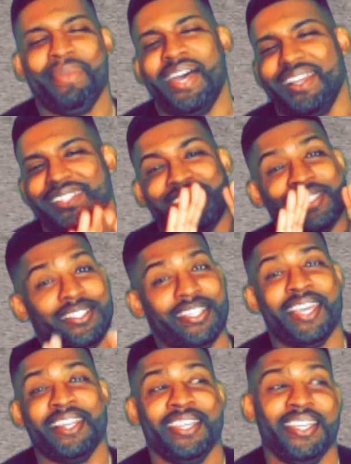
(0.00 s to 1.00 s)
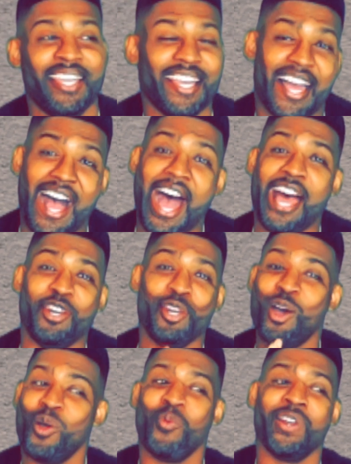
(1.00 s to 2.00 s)
I'm not Kelly. I
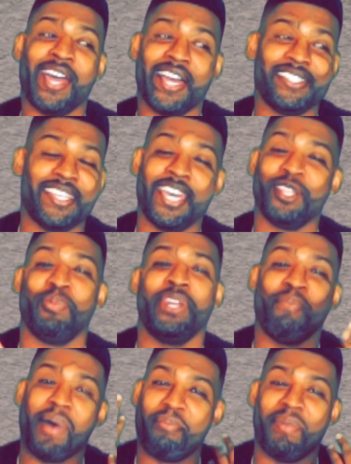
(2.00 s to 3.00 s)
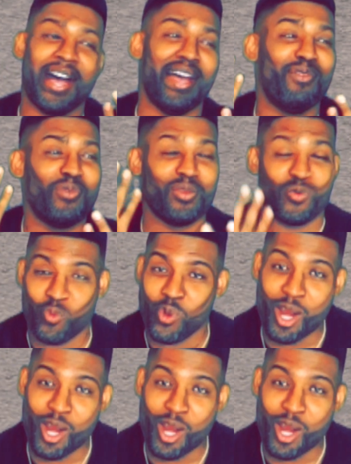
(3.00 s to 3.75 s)
know we're not together, but in my mind we